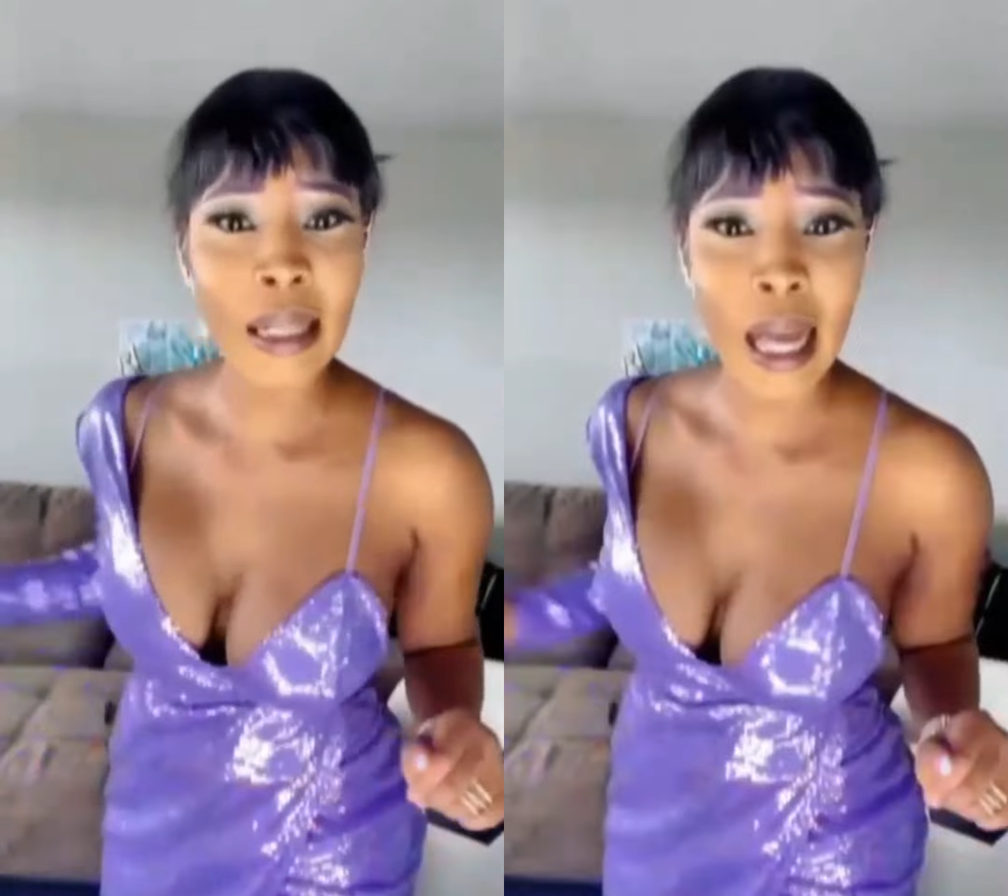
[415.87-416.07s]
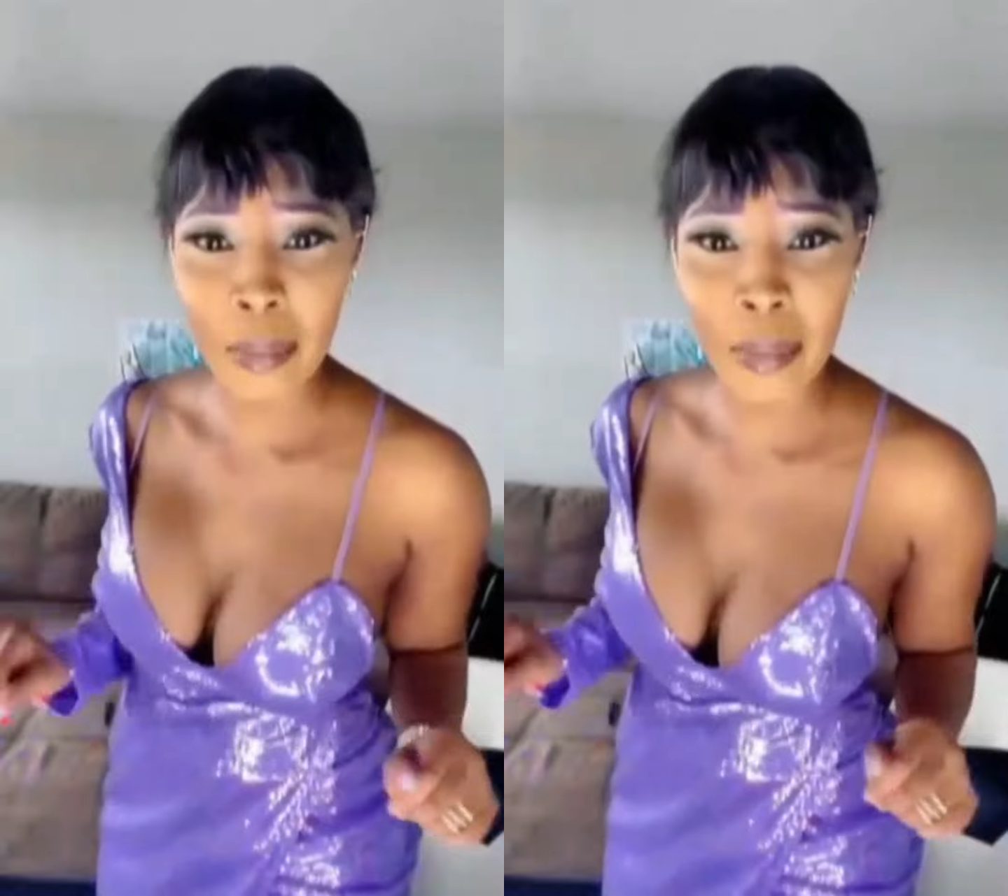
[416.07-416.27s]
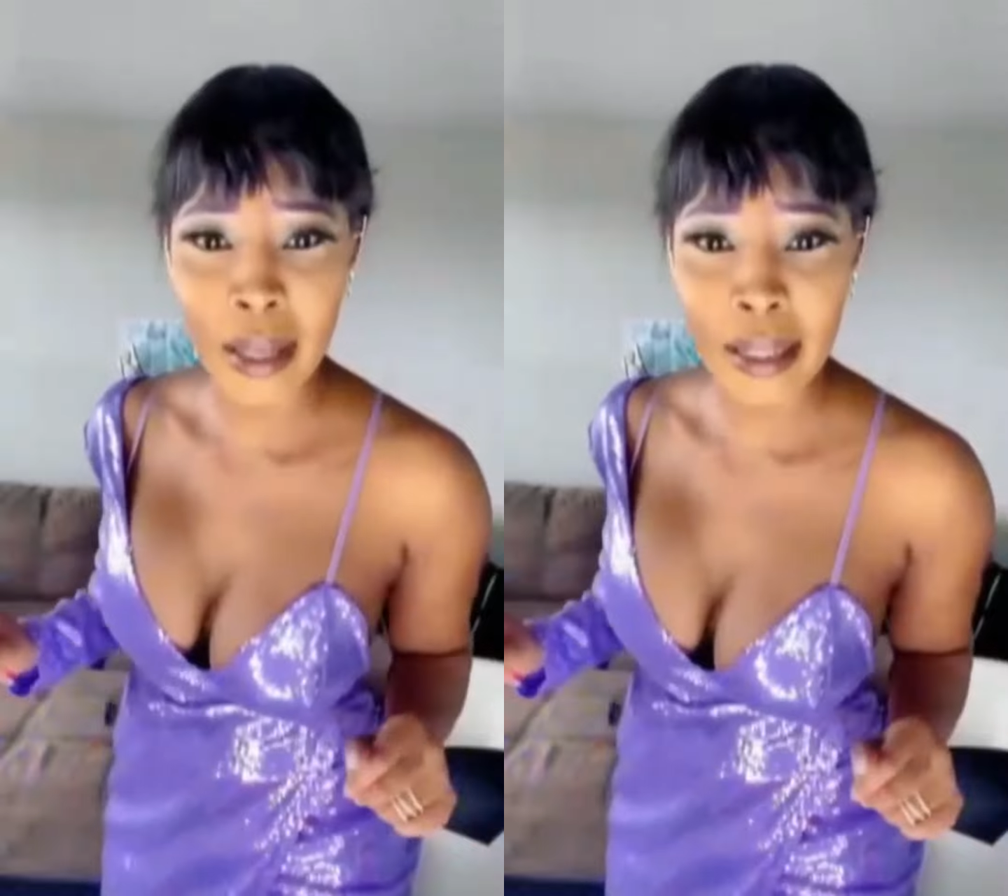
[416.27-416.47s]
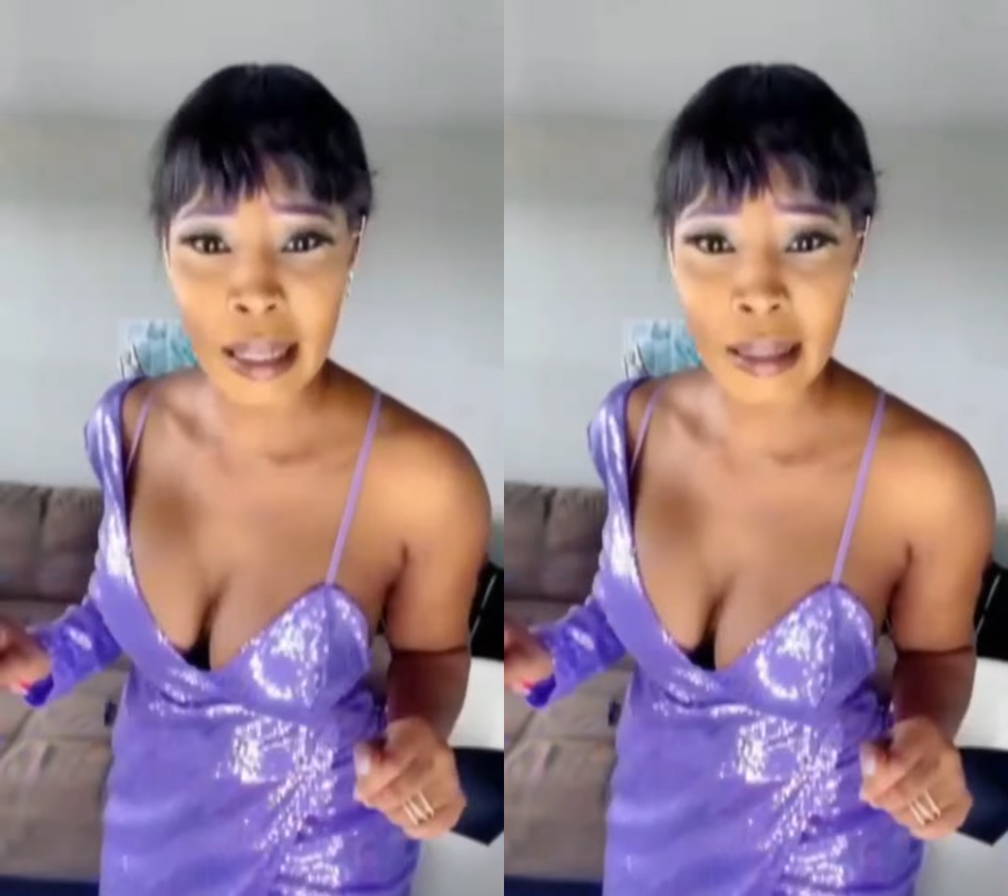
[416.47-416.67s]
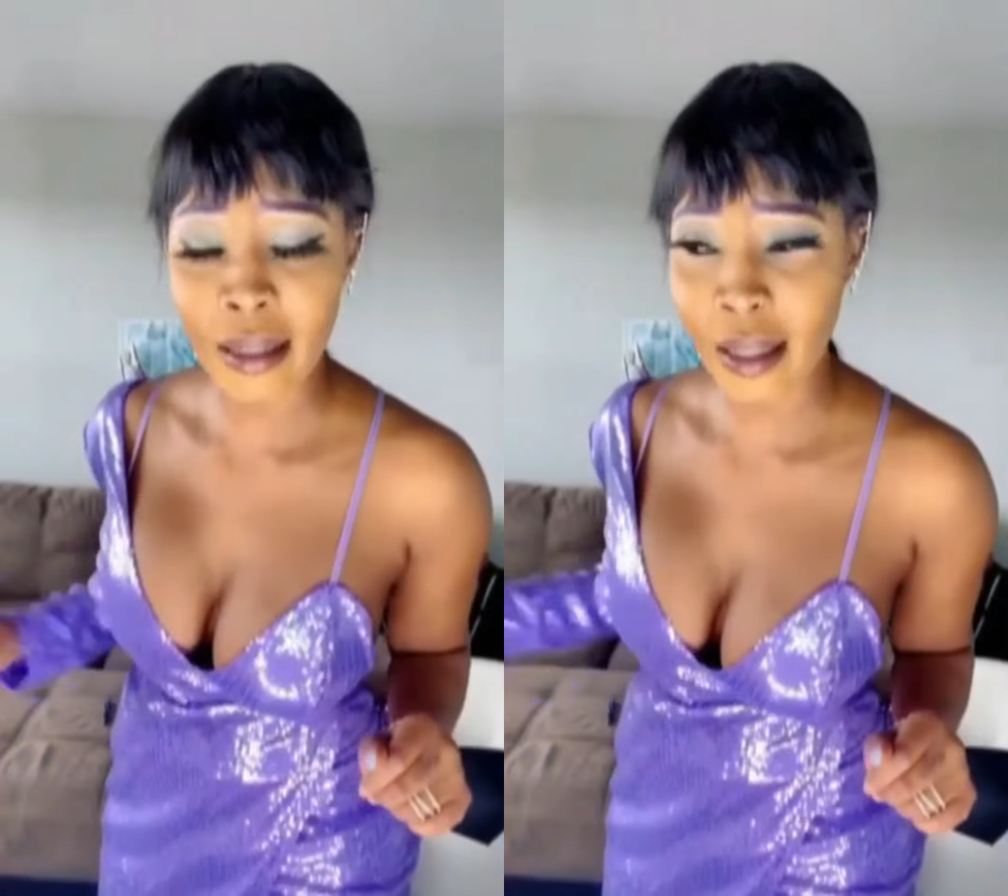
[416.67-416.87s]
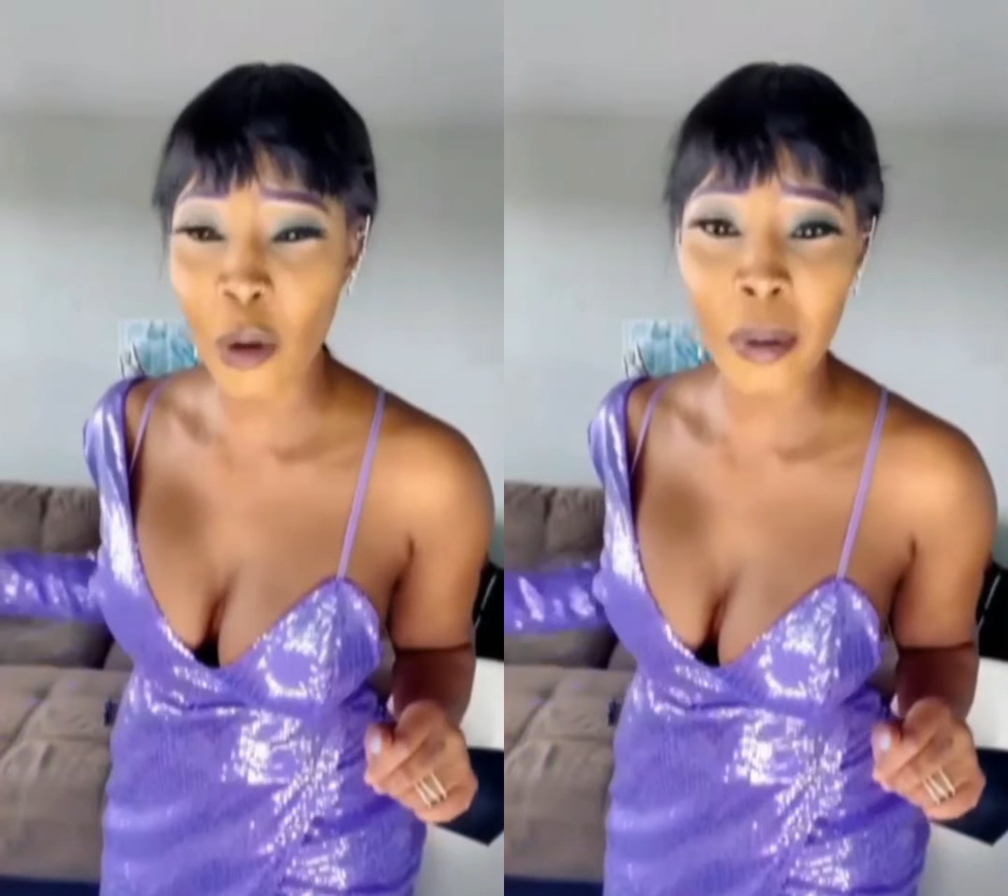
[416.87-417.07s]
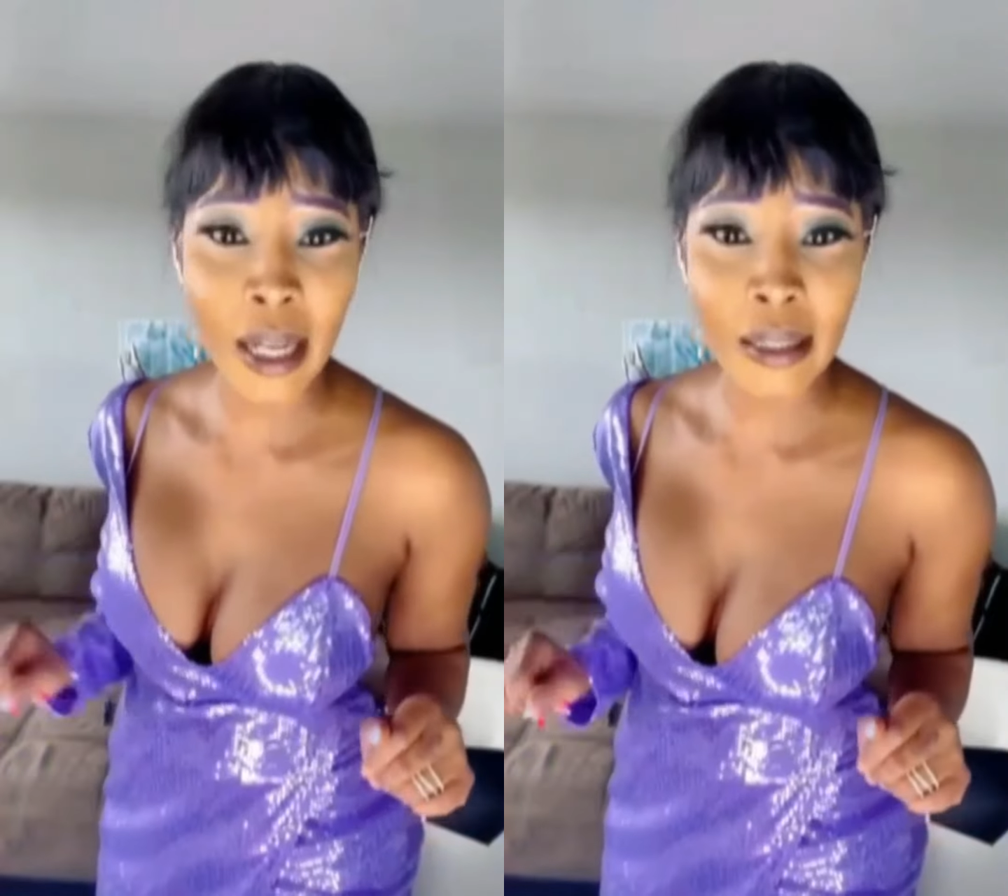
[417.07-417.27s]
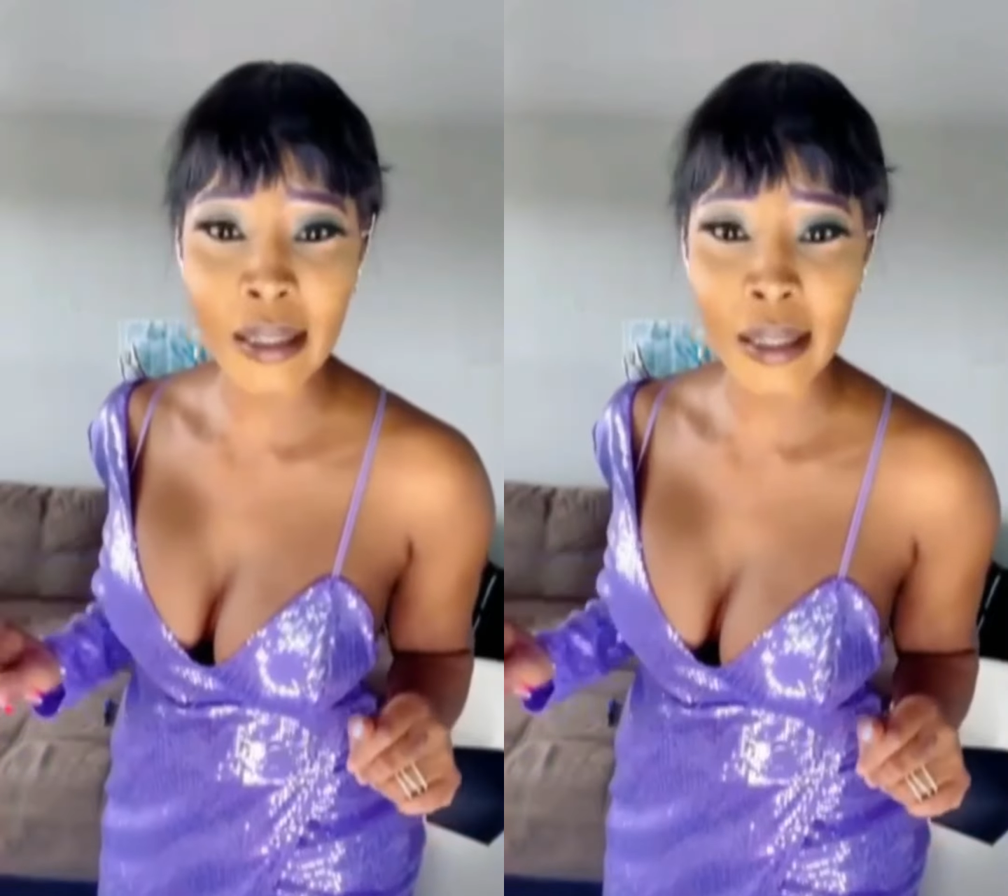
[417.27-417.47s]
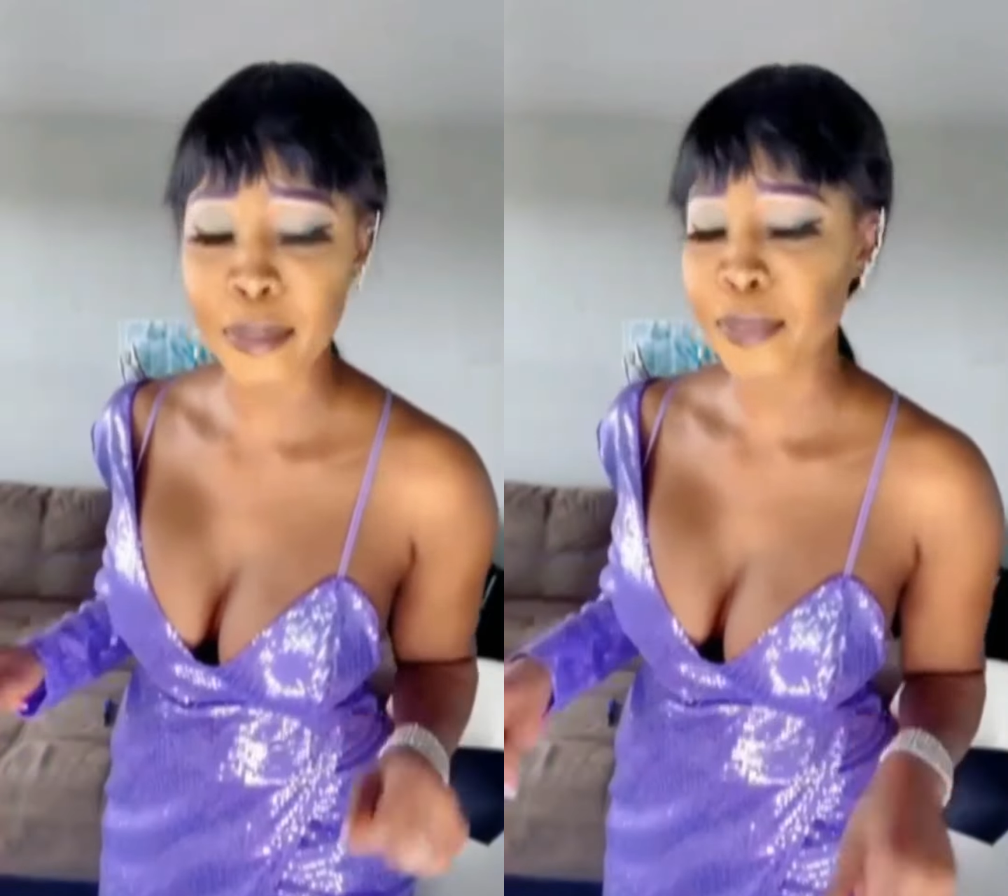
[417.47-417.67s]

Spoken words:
and come Canada.